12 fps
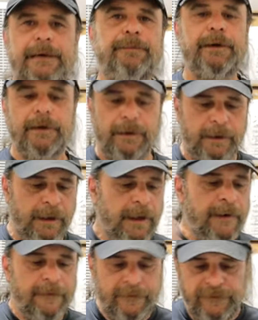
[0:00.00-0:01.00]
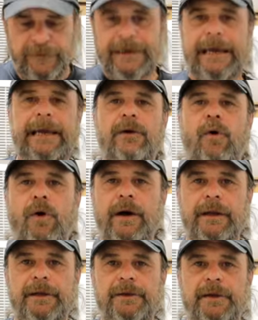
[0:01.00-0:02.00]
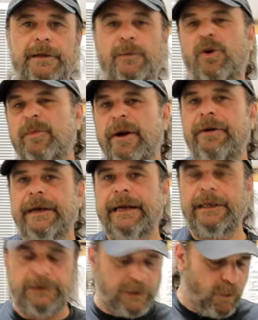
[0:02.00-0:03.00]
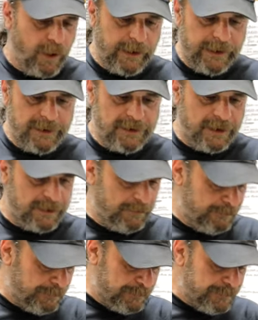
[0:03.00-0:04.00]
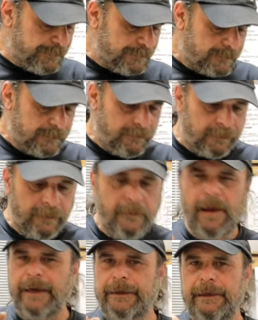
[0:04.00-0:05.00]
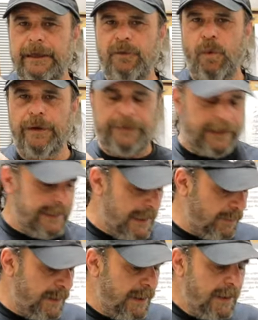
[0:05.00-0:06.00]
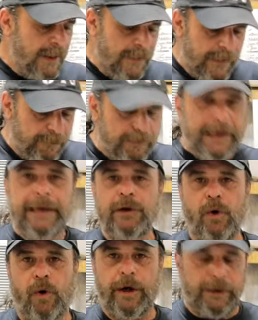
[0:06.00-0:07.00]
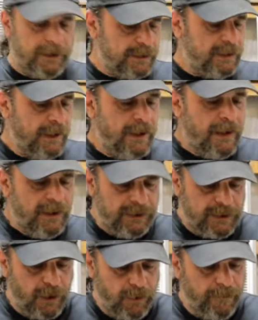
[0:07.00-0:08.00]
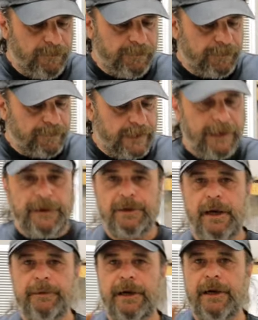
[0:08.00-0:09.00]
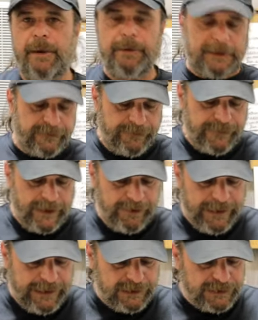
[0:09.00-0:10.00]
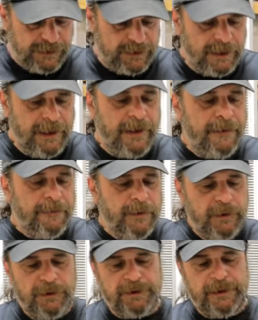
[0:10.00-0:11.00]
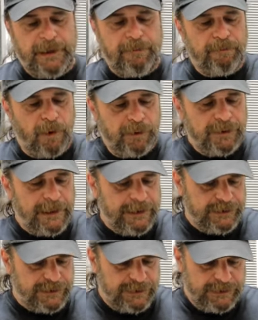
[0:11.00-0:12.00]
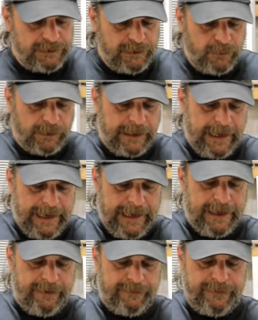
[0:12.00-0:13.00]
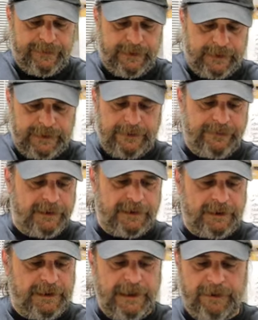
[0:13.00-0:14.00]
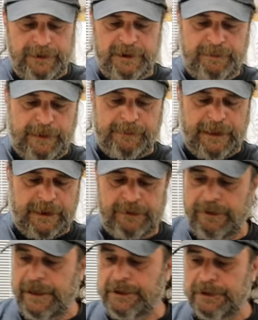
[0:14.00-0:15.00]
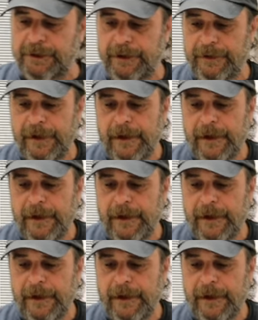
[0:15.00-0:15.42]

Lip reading: typical V8 oiling system or American engine oiling system. I did leave one thing out. Pin oilers. So, and this comes in a couple different variations. You'll see that most engines will have, like for instance here on this big block Chrysler,